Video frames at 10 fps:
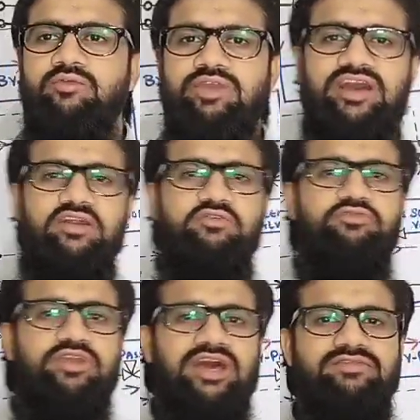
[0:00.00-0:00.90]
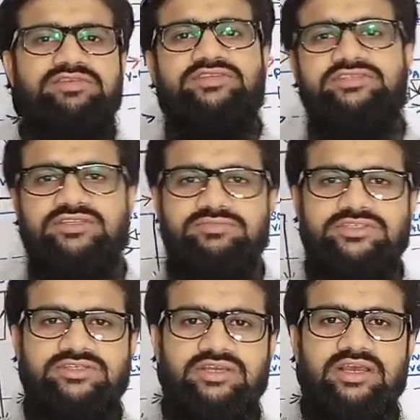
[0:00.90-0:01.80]
VRF VRV
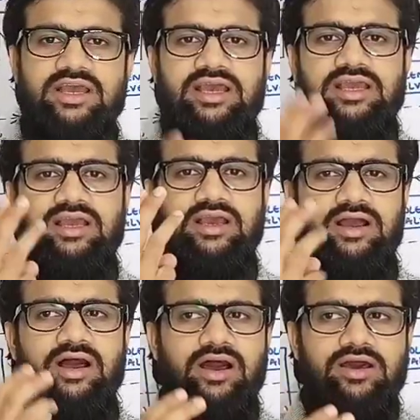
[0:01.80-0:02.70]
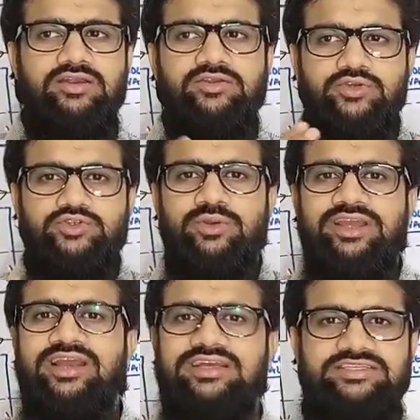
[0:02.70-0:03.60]
systems are
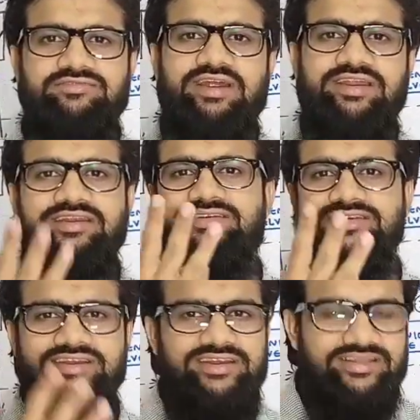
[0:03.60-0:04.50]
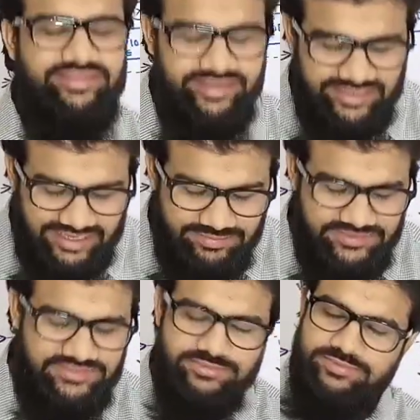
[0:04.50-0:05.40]
usually classified in three
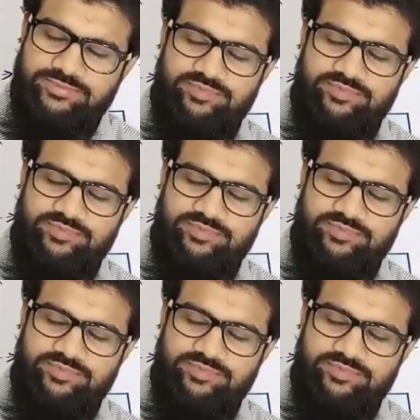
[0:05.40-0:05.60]
types.